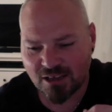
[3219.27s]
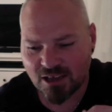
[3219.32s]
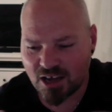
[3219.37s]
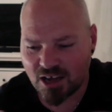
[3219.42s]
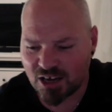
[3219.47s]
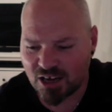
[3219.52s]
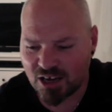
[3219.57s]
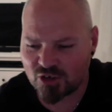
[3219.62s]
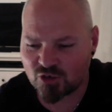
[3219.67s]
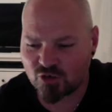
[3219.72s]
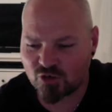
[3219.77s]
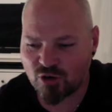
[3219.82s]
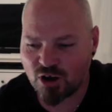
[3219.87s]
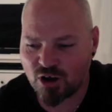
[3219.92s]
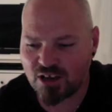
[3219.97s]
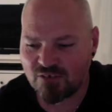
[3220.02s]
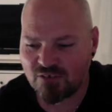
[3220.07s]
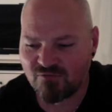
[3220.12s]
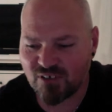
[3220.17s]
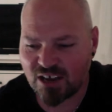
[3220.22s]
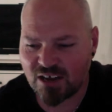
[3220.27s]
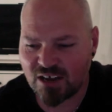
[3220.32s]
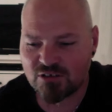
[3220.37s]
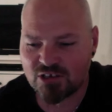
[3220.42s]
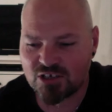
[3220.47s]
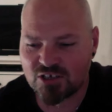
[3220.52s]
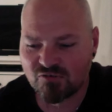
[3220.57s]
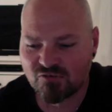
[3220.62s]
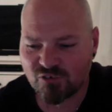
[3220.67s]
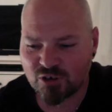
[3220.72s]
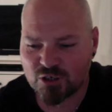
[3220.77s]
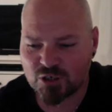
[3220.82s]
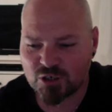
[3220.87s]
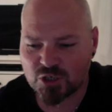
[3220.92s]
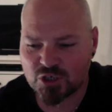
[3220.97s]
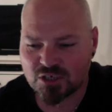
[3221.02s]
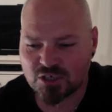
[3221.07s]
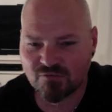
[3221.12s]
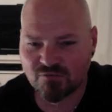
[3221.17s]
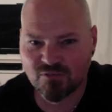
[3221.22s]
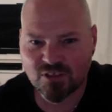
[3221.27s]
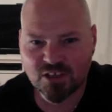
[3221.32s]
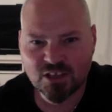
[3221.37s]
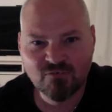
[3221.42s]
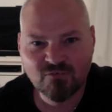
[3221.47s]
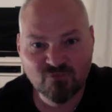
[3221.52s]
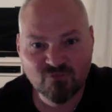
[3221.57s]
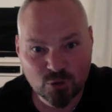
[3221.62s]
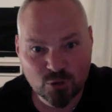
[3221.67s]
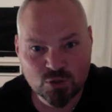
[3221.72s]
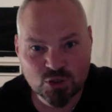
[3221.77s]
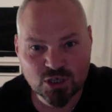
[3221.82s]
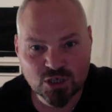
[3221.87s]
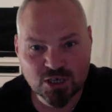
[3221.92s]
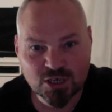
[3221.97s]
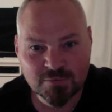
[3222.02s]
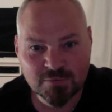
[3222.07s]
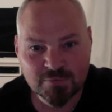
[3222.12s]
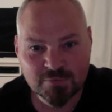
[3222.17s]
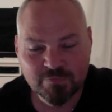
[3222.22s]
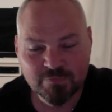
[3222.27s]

And I tried various versions of the Fuji,